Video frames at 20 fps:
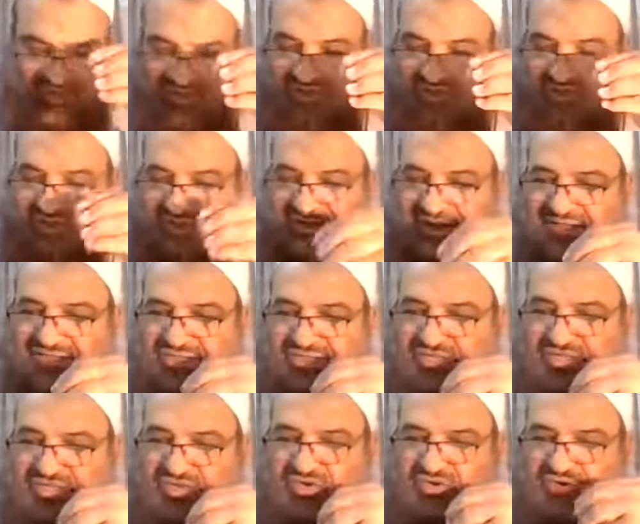And you cannot
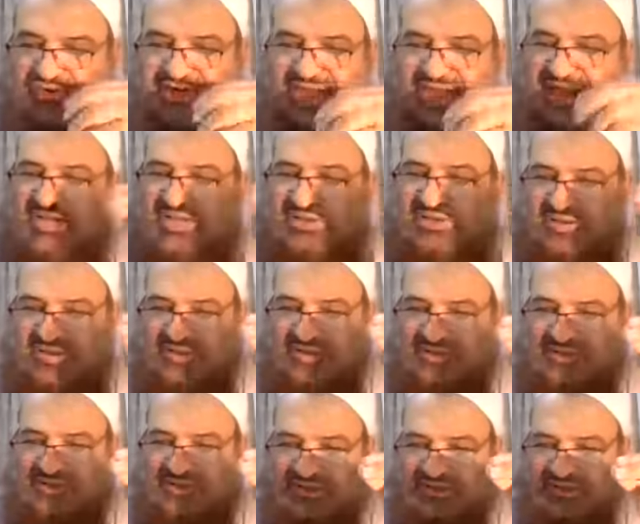use any
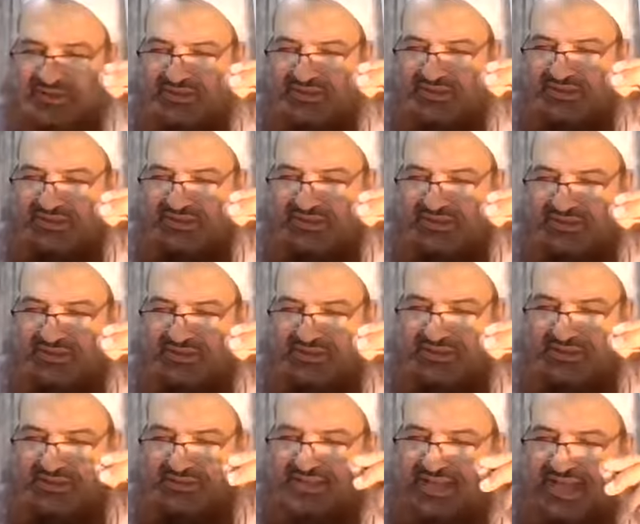word
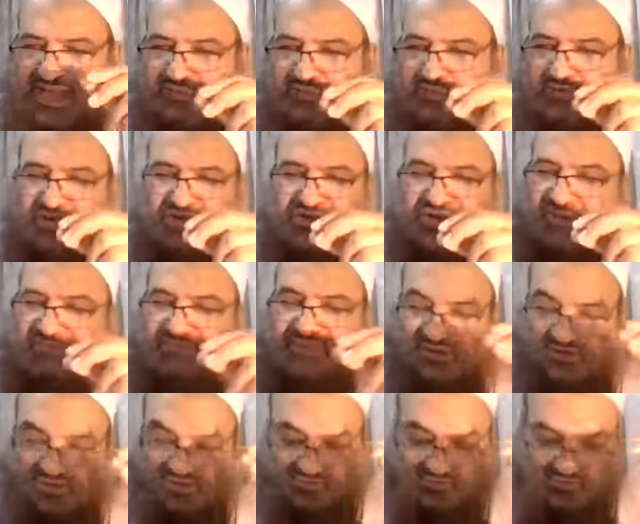that which is not be
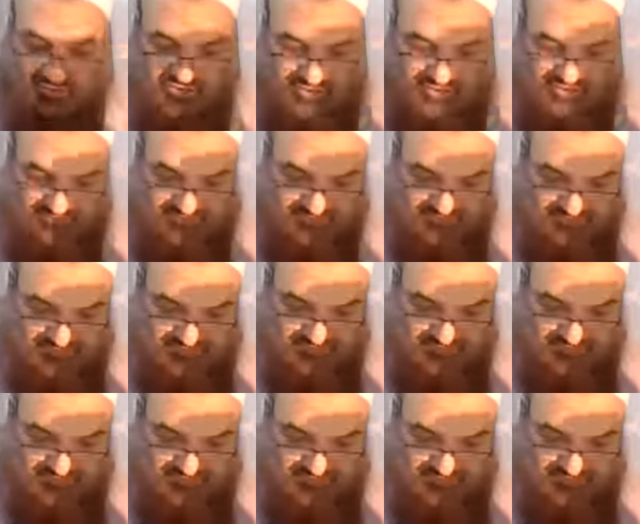suitable to him.